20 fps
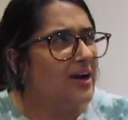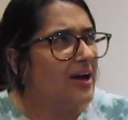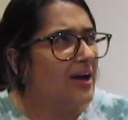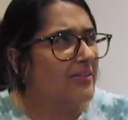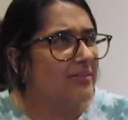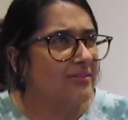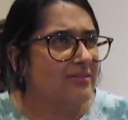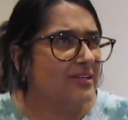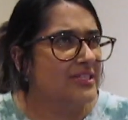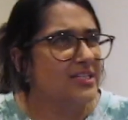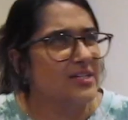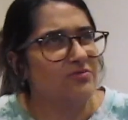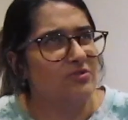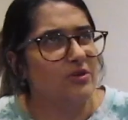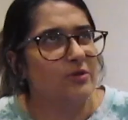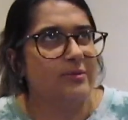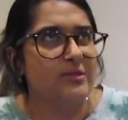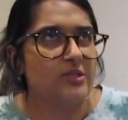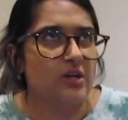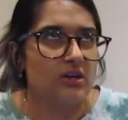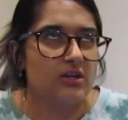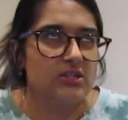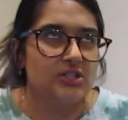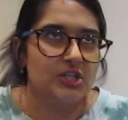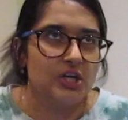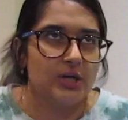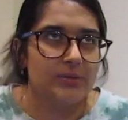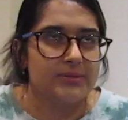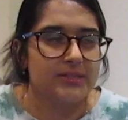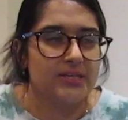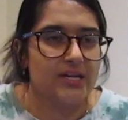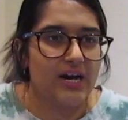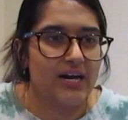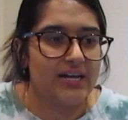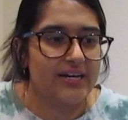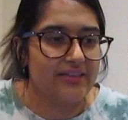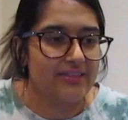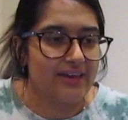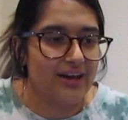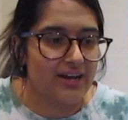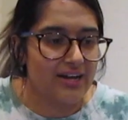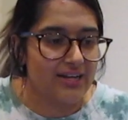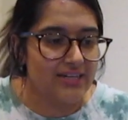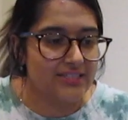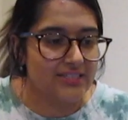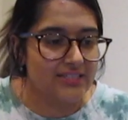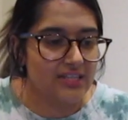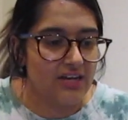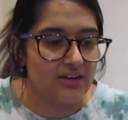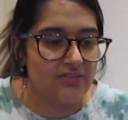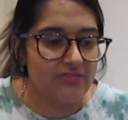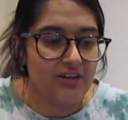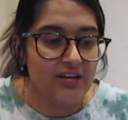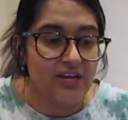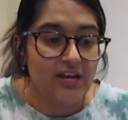I think there's like rheumatology, obs and gynae, that kind of stuff.